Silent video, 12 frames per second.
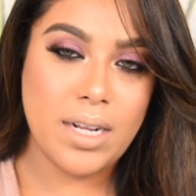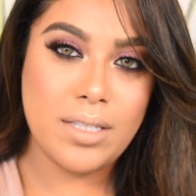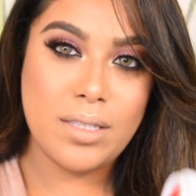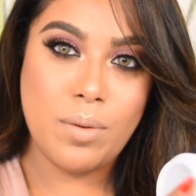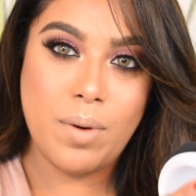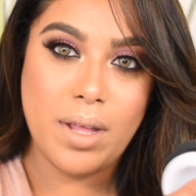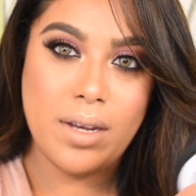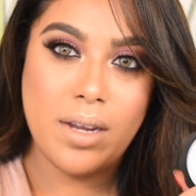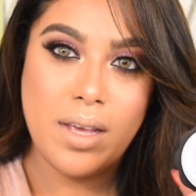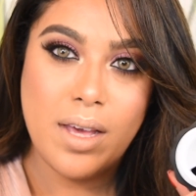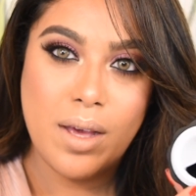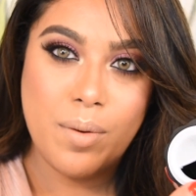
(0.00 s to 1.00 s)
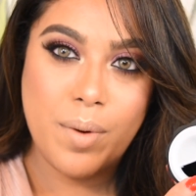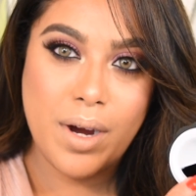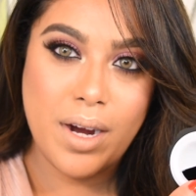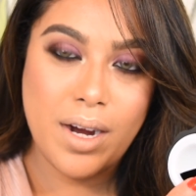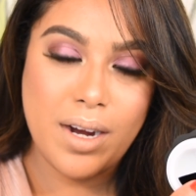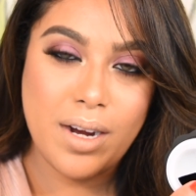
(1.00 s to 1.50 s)
and it's the one
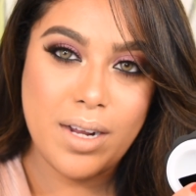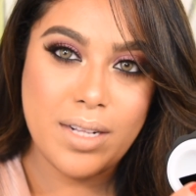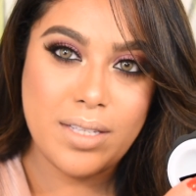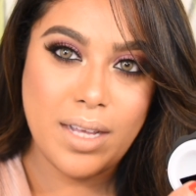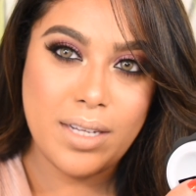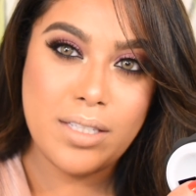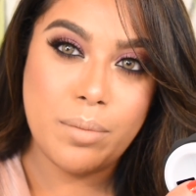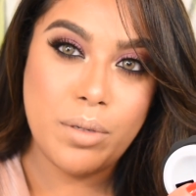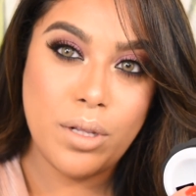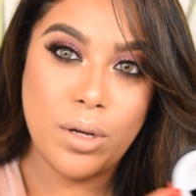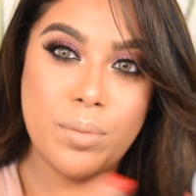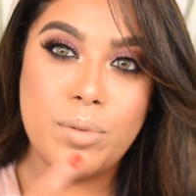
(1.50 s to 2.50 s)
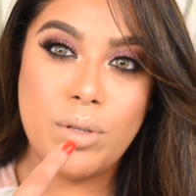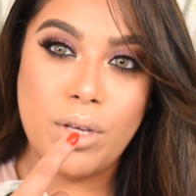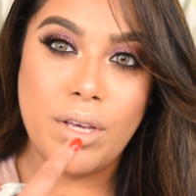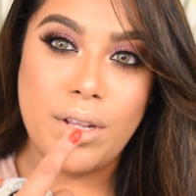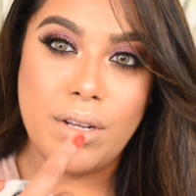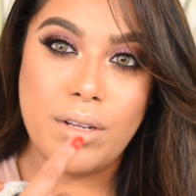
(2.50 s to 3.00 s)
where it's like double lobed, so
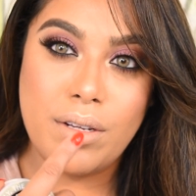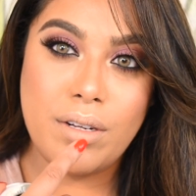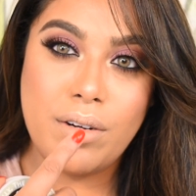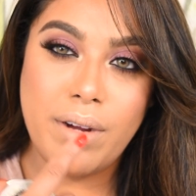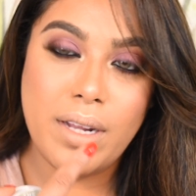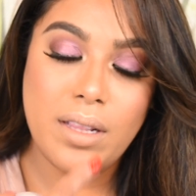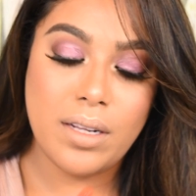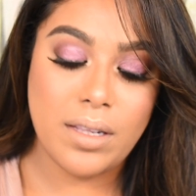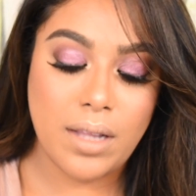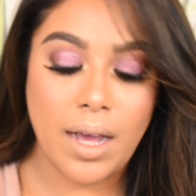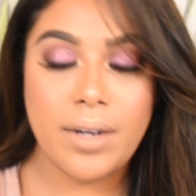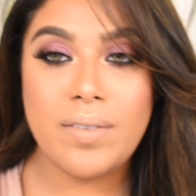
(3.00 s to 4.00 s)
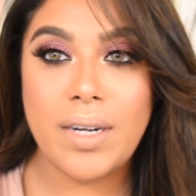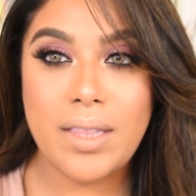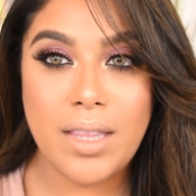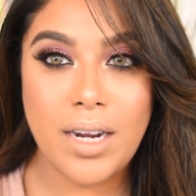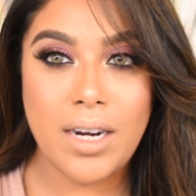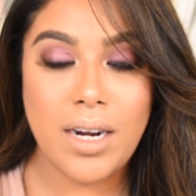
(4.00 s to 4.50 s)
you can create a little line
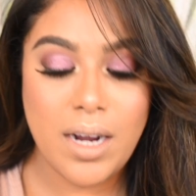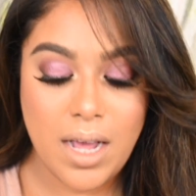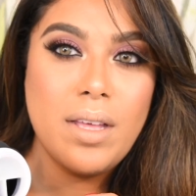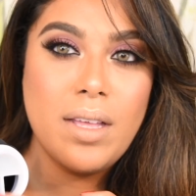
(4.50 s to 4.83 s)
right there.